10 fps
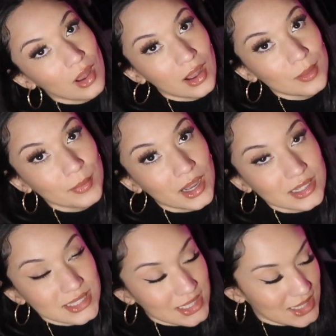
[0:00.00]

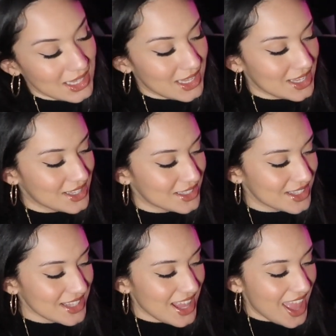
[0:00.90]
unboxing these.